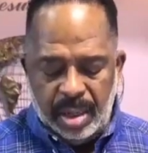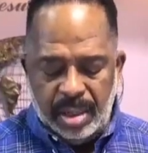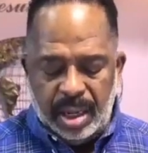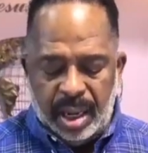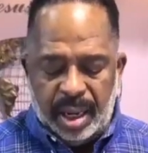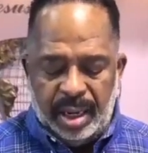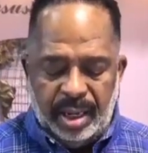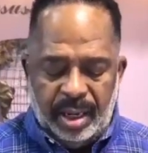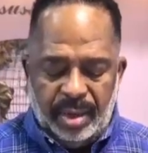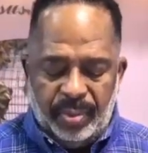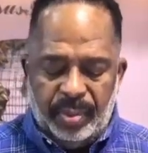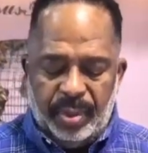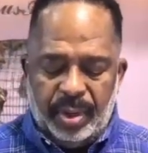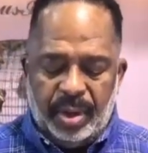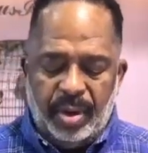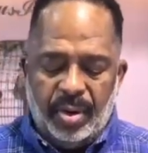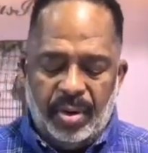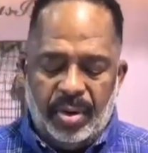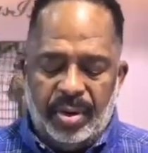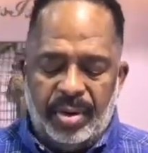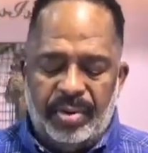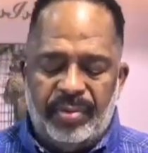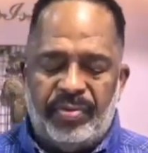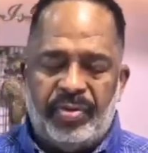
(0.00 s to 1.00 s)
Now here we're
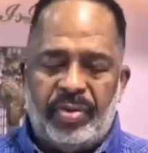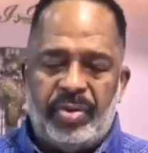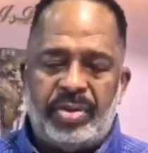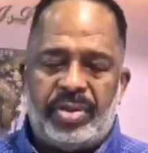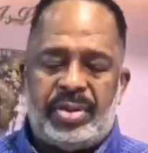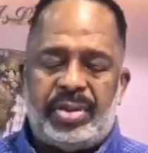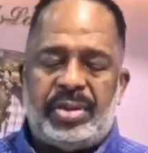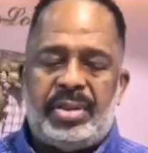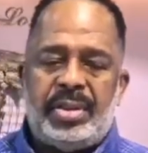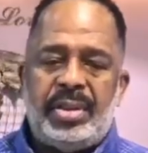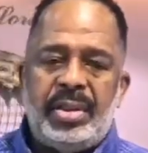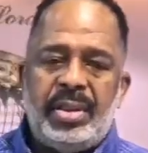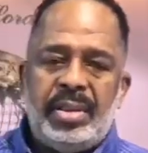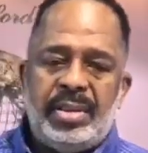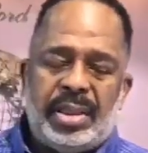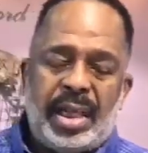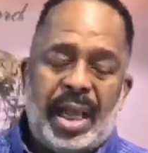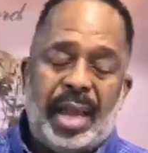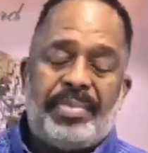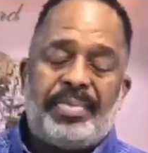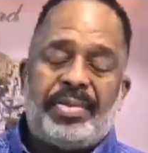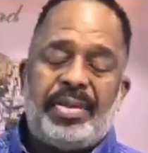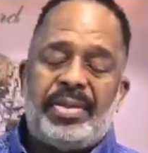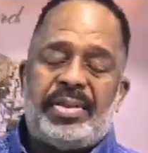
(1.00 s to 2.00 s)
going to verse
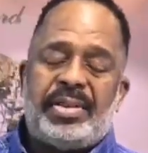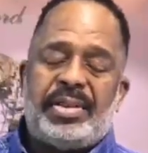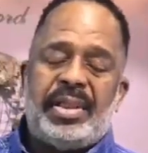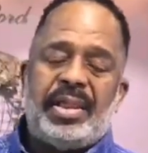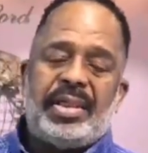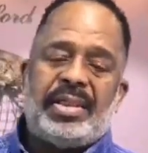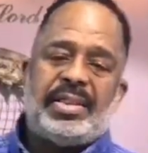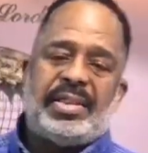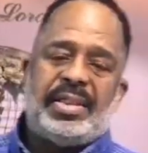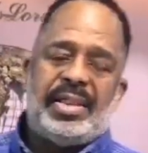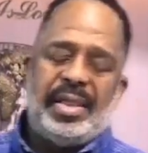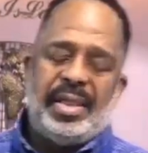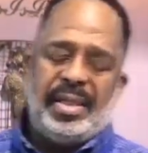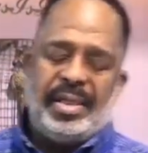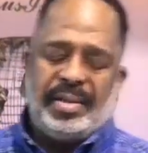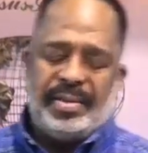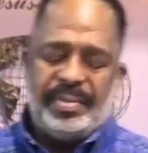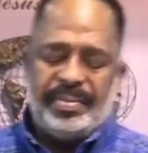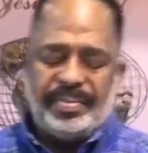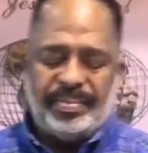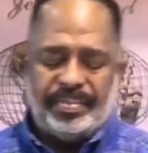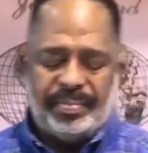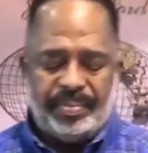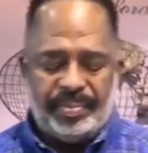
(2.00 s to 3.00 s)
chapter 16.
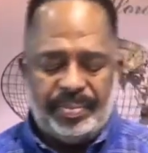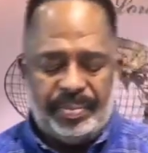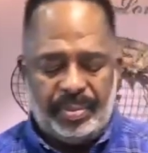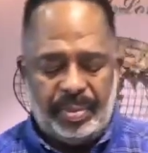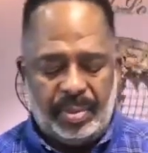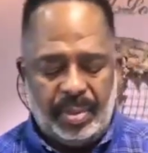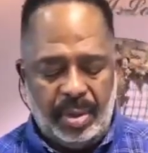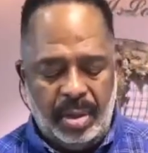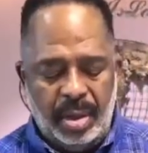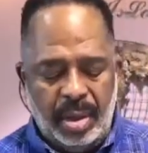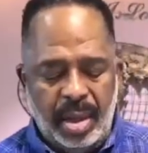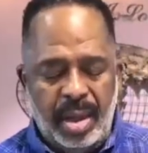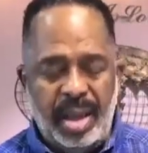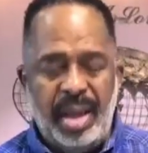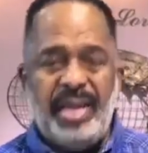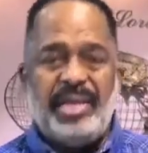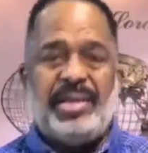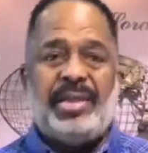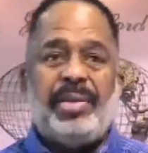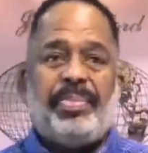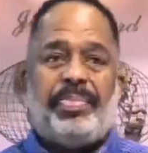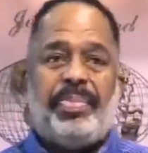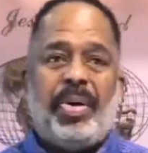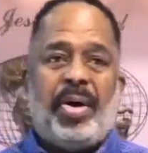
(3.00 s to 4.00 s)
This
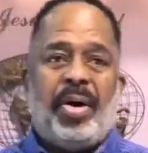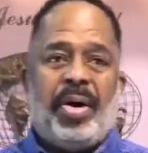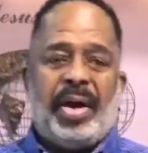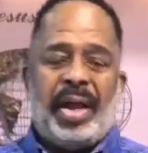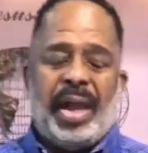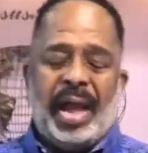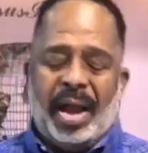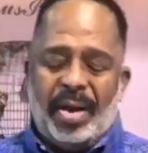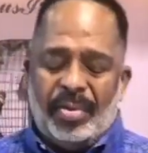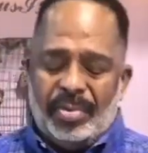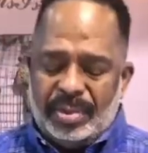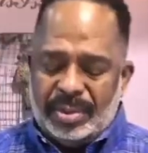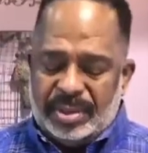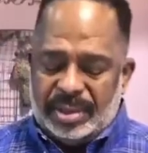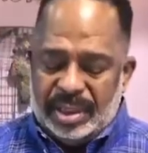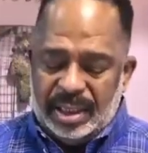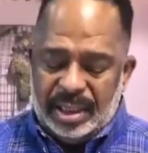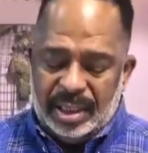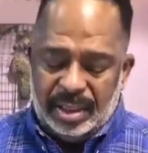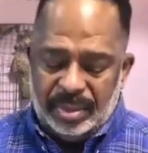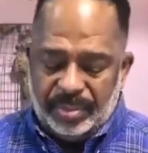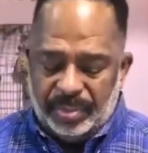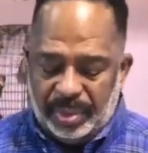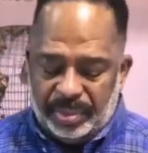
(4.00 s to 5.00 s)
is the part God was
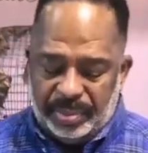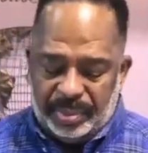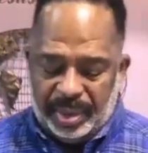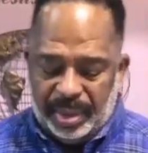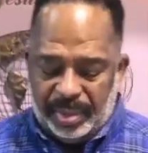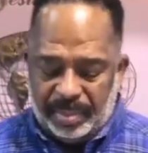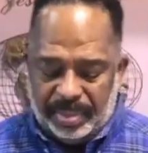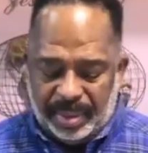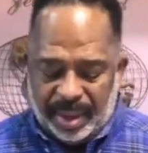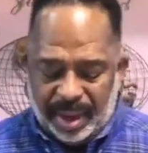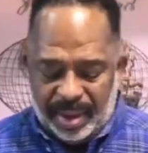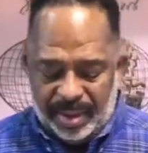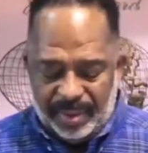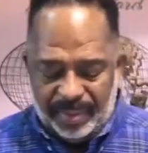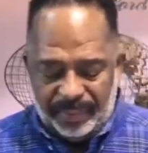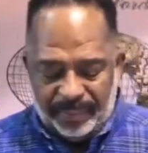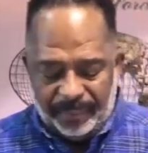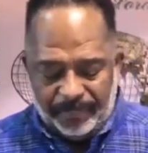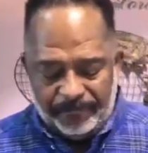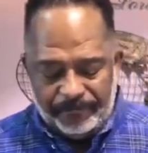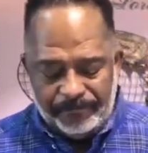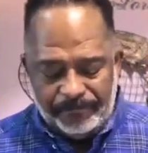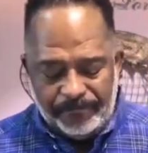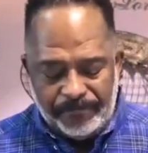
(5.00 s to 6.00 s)
dealing with me about.
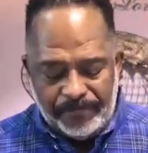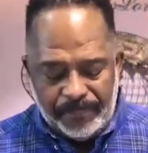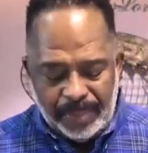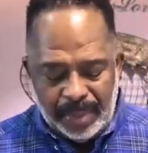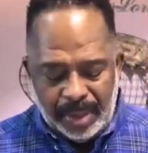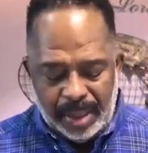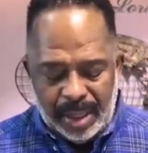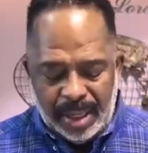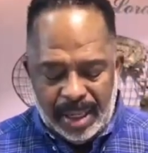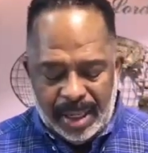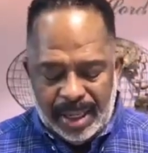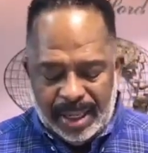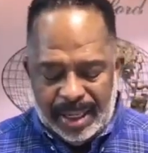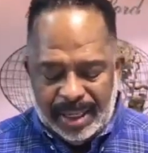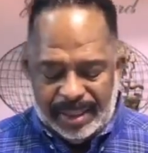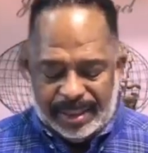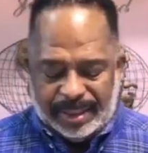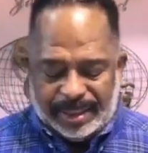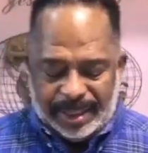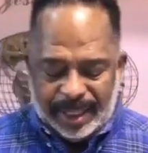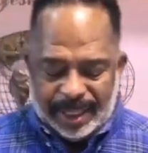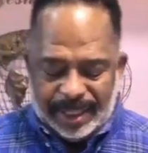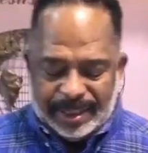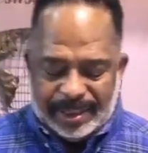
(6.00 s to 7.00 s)
He
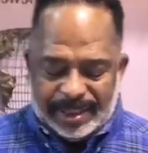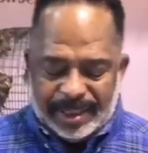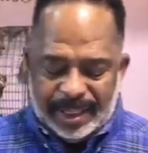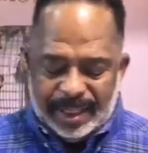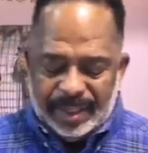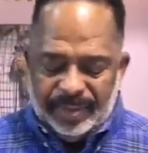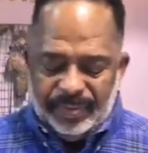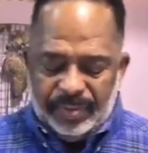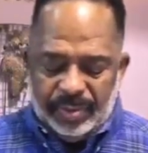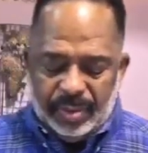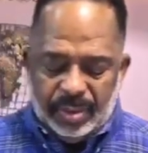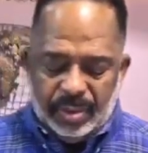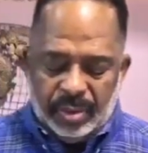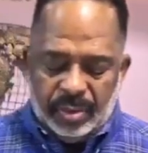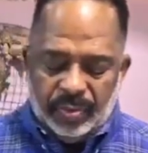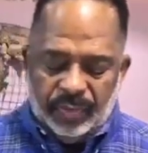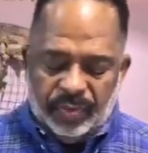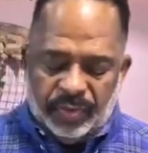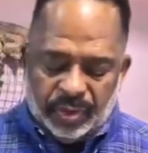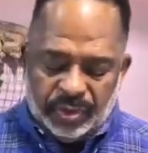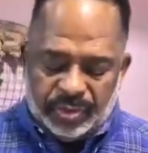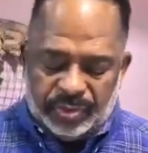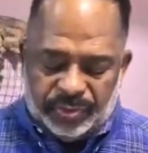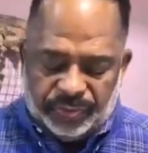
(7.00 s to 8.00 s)
says,
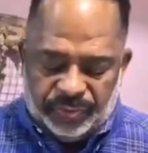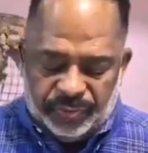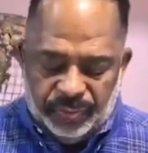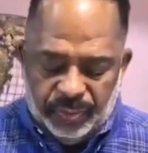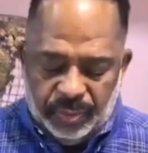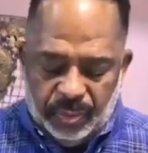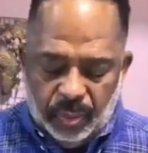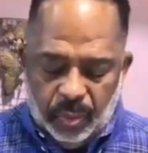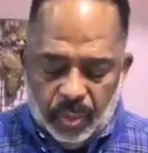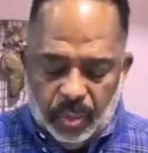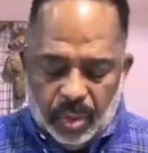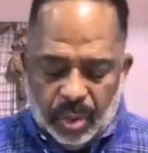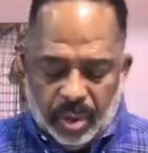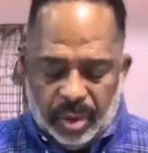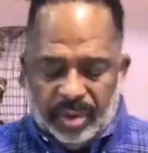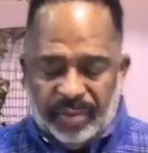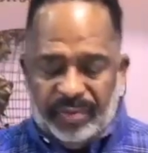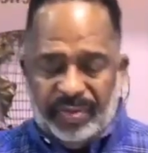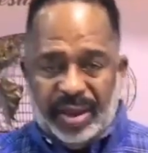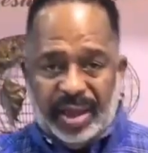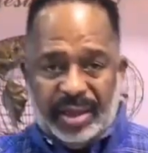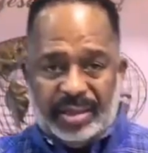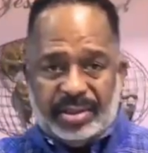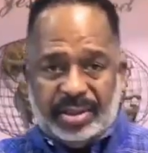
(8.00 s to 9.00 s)
verse 1
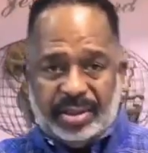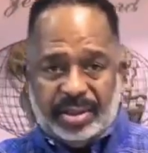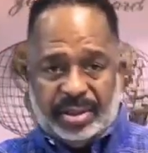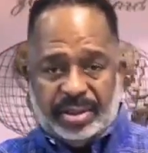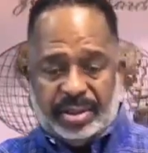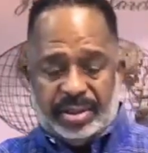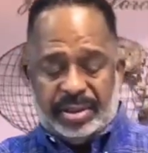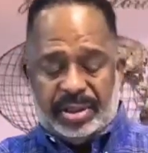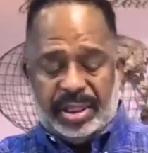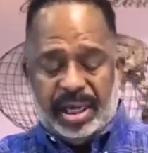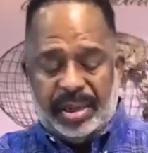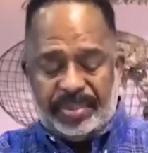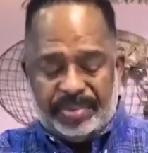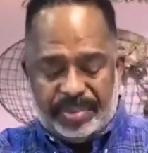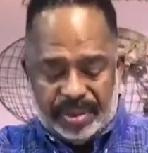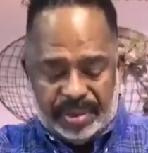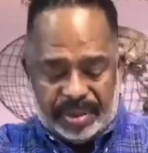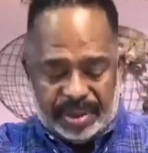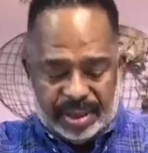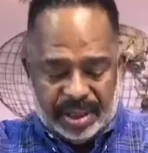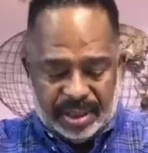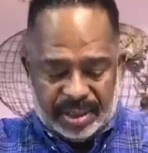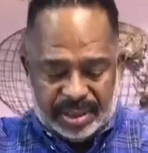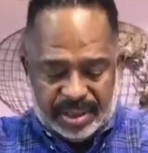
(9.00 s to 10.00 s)
of Exodus chapter
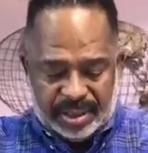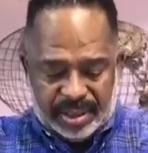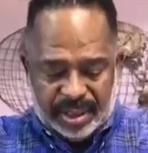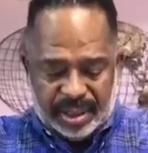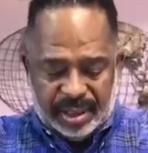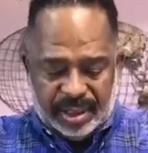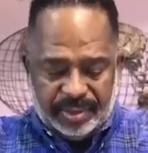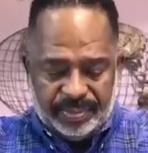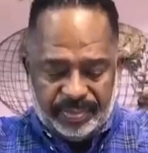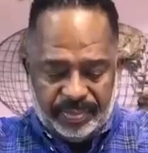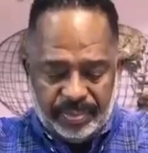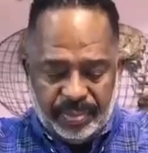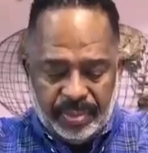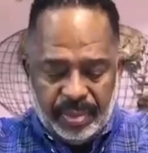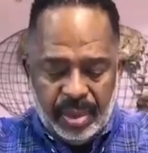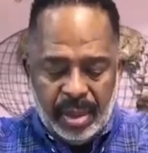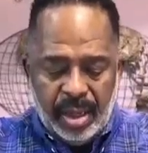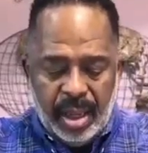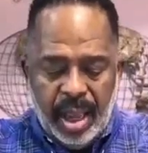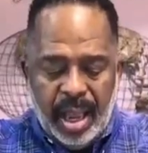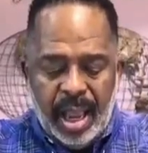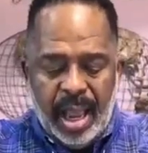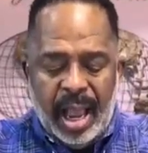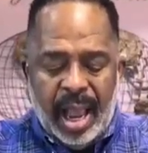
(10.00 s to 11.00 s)
16.
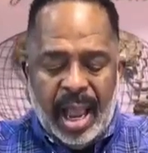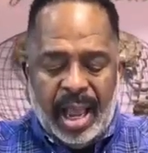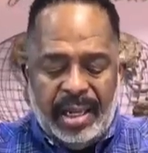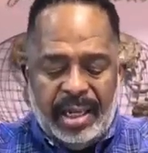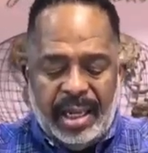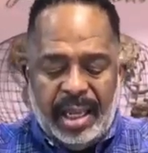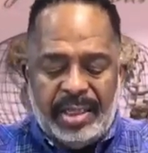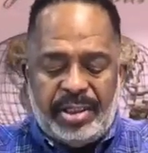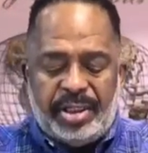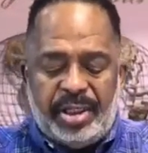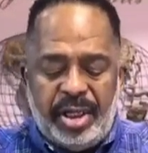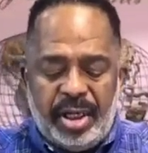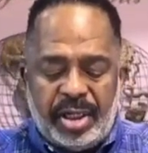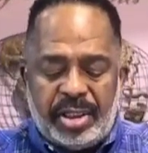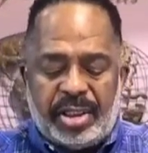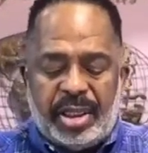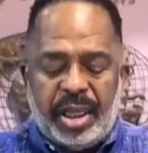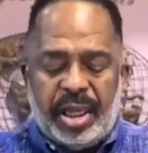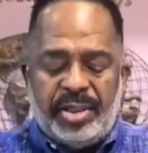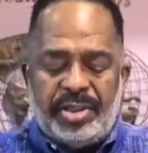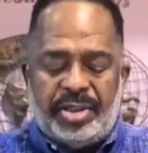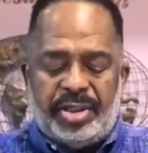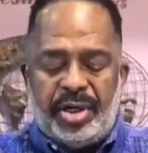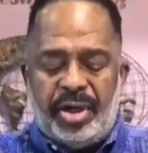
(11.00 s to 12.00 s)
And they took
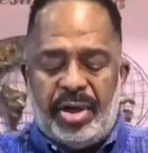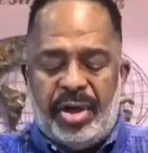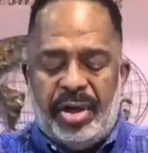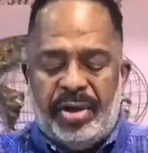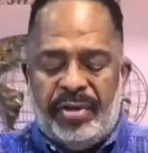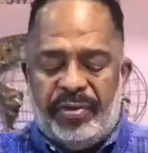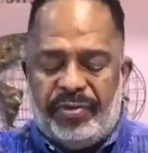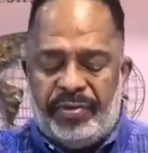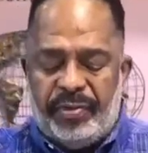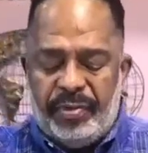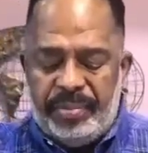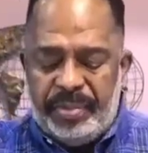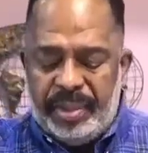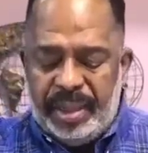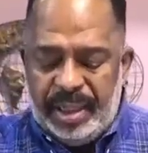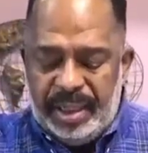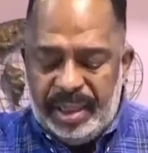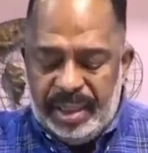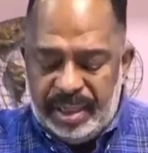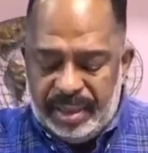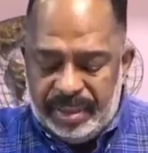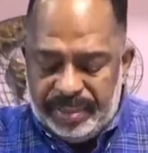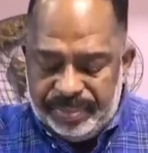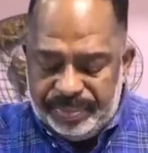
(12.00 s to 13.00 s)
their journey from
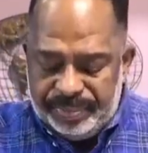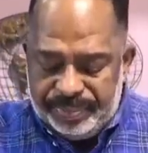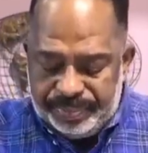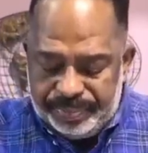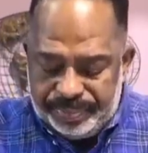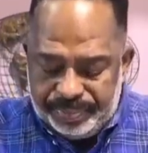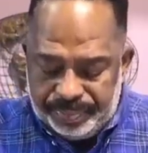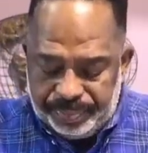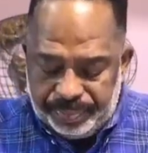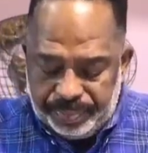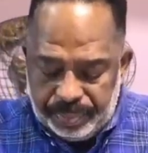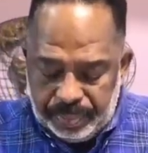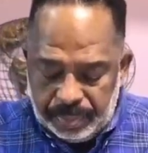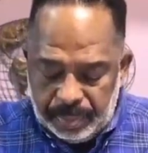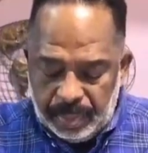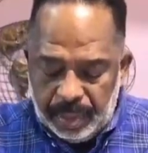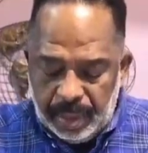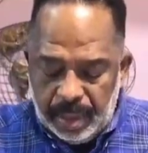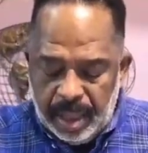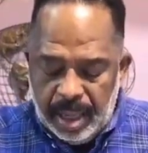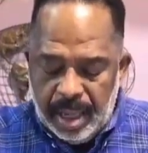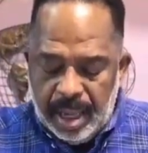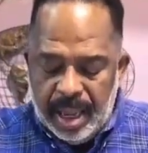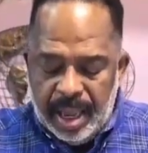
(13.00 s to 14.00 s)
Elim,
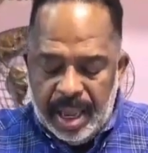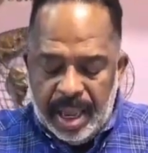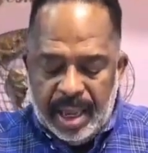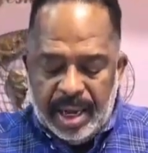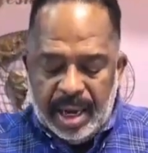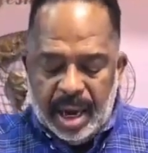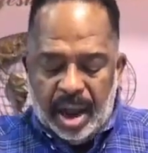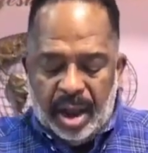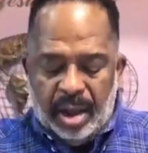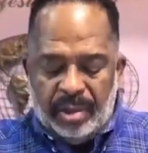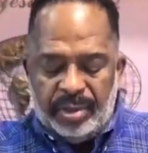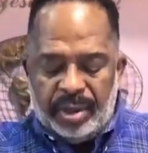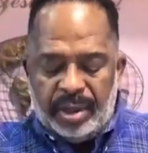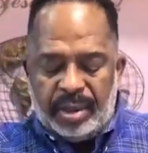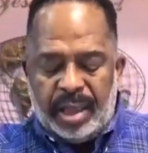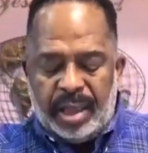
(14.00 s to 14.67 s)
and all the